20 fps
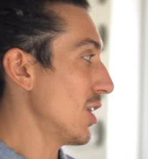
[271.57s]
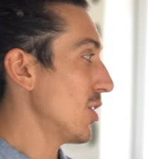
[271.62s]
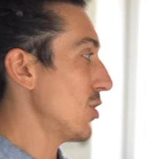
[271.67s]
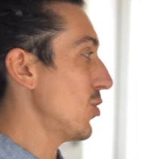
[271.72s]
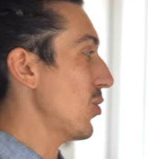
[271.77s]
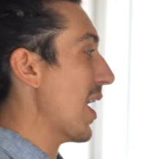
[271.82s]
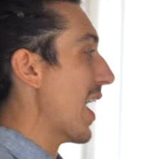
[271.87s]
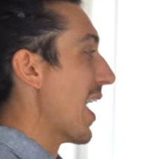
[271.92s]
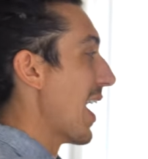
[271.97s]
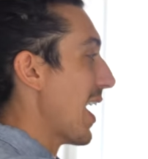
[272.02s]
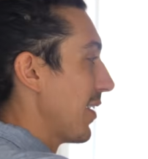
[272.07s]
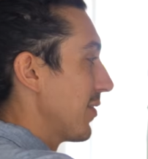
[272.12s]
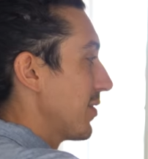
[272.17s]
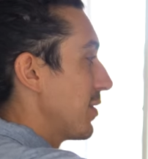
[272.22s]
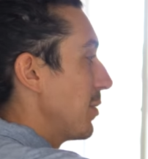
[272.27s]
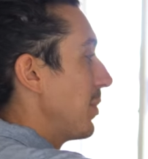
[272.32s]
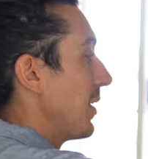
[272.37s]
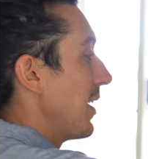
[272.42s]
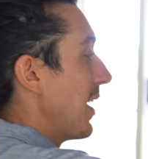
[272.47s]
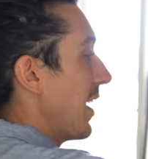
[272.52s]
You have
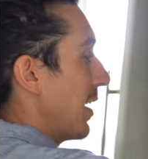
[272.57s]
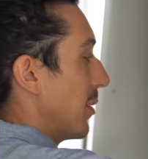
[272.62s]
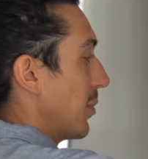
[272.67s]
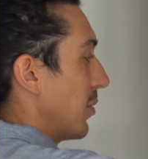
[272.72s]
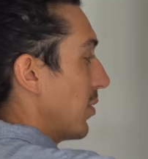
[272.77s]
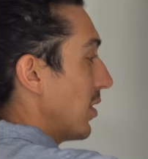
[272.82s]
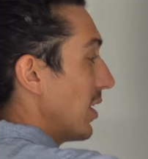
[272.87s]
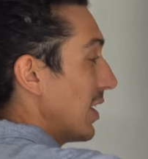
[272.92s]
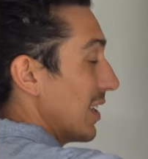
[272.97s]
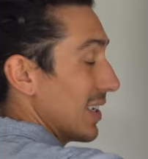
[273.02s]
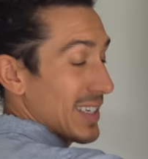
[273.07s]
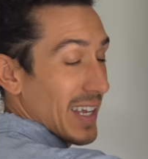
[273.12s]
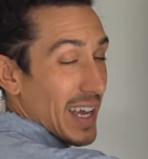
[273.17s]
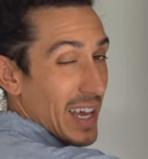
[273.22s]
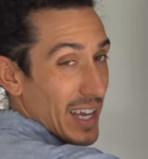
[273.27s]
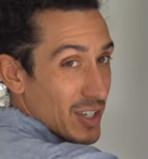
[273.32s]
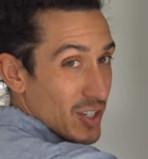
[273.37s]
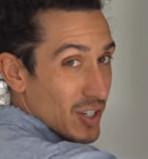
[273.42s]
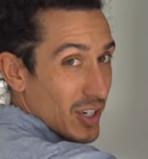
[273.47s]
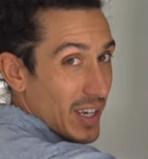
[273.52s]
to be able
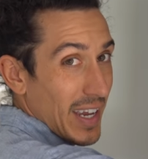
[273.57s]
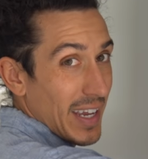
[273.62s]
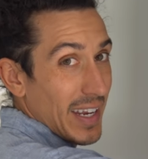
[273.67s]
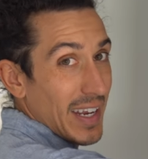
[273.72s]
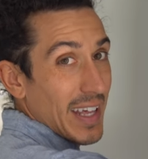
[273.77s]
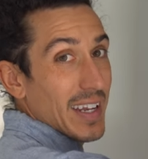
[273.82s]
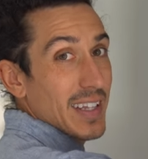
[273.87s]
to educate